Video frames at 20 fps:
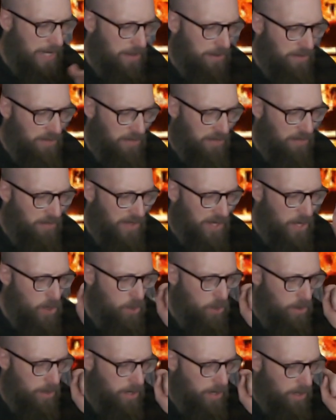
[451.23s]
of
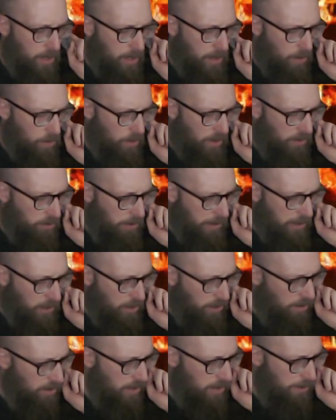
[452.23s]
fugue, with
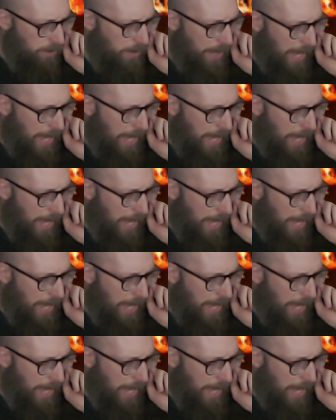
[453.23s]
recurrent